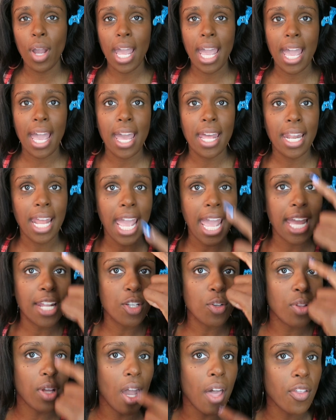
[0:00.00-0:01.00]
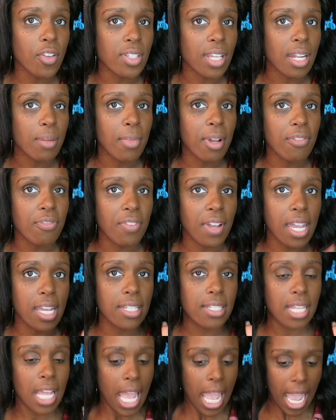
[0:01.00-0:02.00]
ahead and do the other side of my
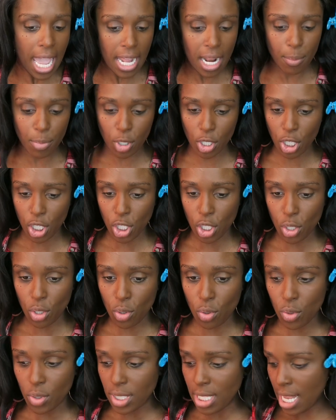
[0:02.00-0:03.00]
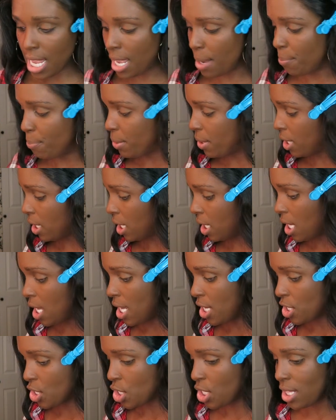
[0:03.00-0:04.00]
face and I'm gonna use a
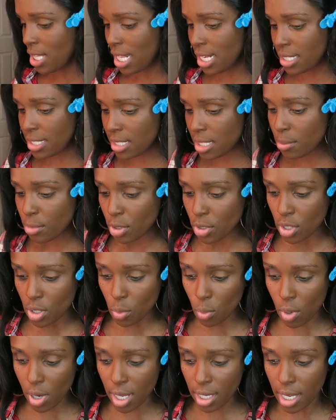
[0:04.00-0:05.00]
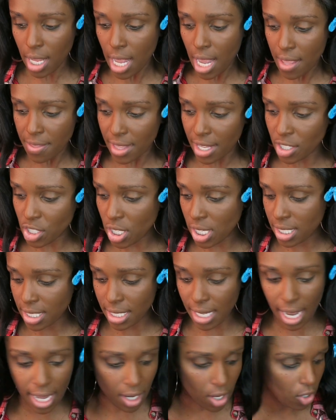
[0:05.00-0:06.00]
brush that is similar to the one that she's
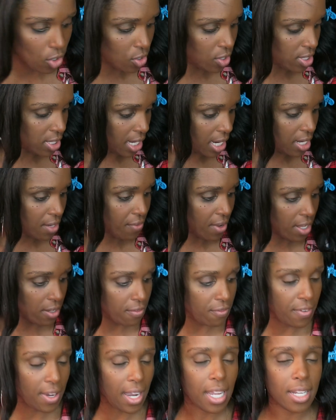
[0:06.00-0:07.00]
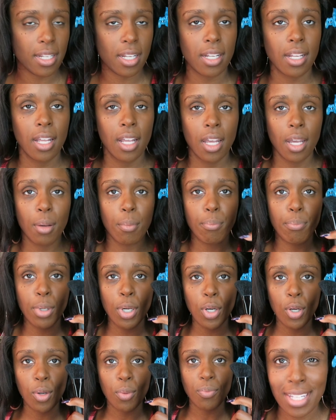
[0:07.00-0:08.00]
got on her site, if I can find it.
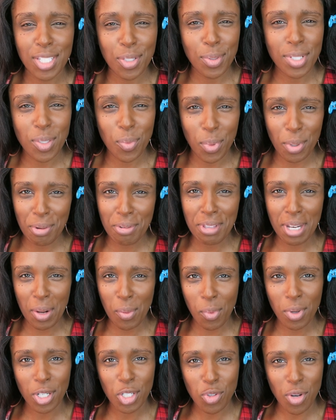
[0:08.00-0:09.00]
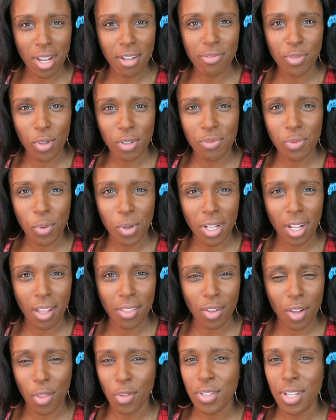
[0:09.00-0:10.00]
Boom. So is it weird that I wanna try 440
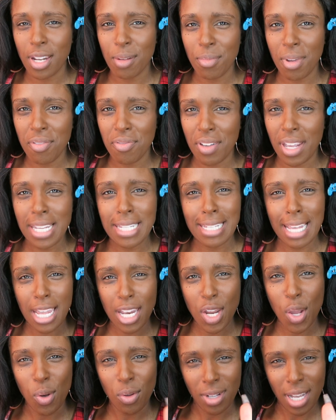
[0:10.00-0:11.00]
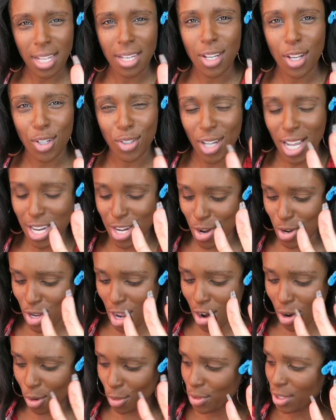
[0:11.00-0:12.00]
on the other side of my face? I know, I know, I know.
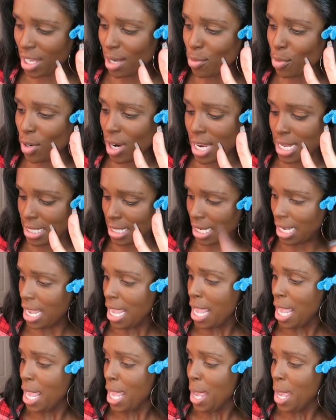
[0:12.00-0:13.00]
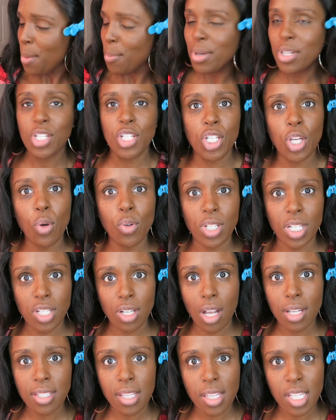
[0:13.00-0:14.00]
Y'all gonna think I'm crazy. But shoot, did
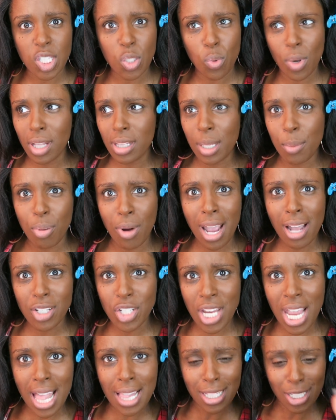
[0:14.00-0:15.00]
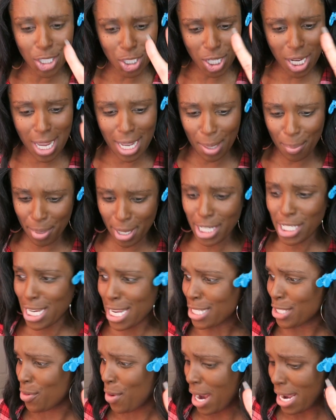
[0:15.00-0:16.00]
y'all see the squiggly brow challenge? Shit, a bitch
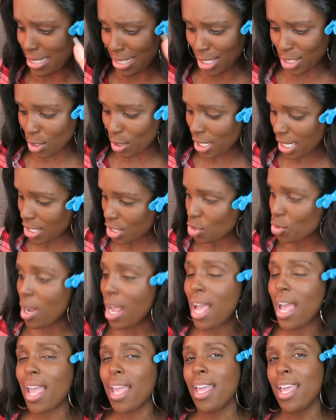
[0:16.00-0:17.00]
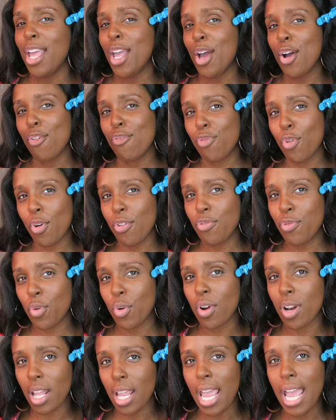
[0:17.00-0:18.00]
is crazy. So let's try
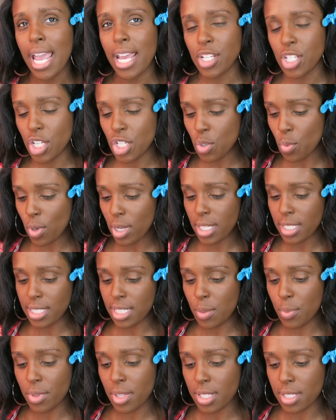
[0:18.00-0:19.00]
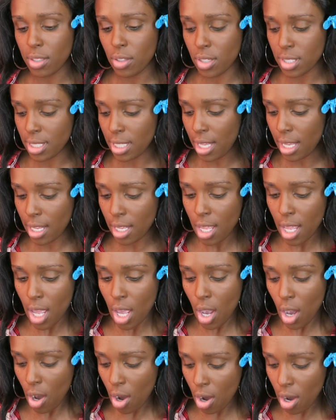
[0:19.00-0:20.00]
440. I actually do wanna see what this looks like
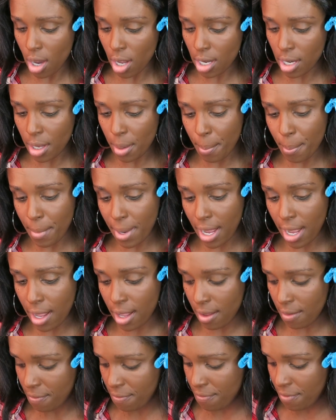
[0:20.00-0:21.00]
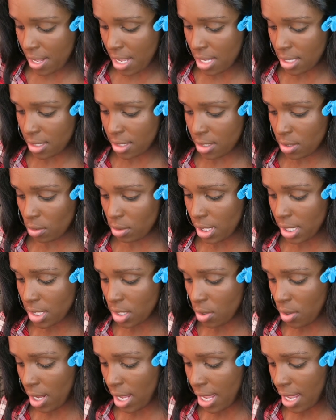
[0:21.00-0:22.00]
on my face. So let's
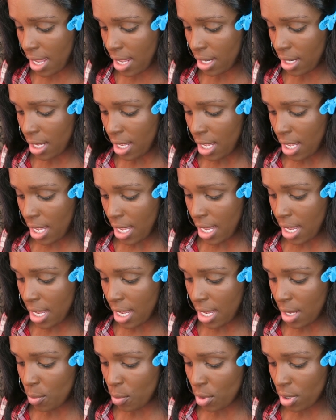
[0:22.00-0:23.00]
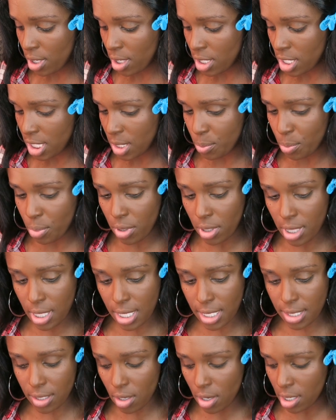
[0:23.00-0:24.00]
go ahead and we're gonna just put
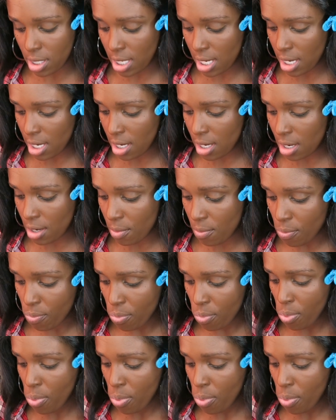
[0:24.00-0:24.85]
this on here.